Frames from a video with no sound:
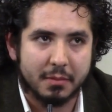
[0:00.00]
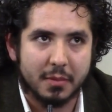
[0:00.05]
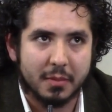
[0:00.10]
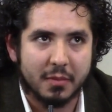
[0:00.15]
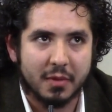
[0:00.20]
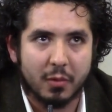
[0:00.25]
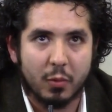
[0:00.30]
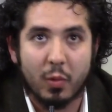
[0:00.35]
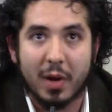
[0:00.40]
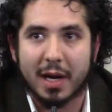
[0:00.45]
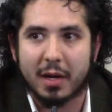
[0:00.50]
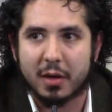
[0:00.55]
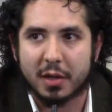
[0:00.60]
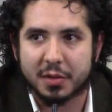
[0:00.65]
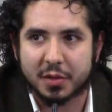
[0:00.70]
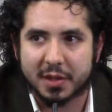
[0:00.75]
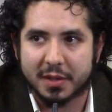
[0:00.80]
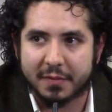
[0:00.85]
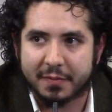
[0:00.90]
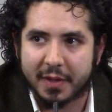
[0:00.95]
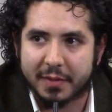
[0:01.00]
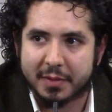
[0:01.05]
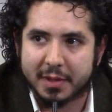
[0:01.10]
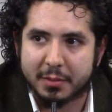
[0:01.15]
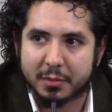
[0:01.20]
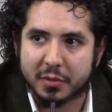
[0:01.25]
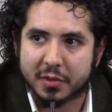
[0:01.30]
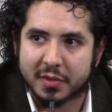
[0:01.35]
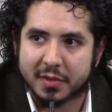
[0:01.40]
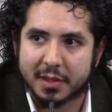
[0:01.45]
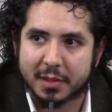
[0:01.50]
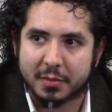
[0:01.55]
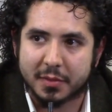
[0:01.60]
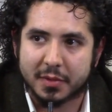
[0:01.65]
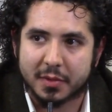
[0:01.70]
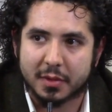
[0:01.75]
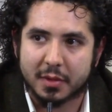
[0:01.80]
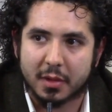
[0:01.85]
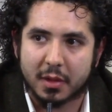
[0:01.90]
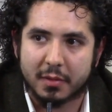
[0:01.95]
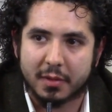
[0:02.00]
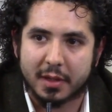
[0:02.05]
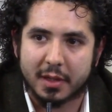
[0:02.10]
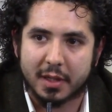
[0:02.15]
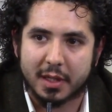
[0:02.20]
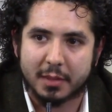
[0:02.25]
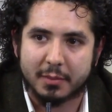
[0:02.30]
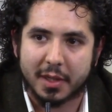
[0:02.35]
150 Muslims over there in my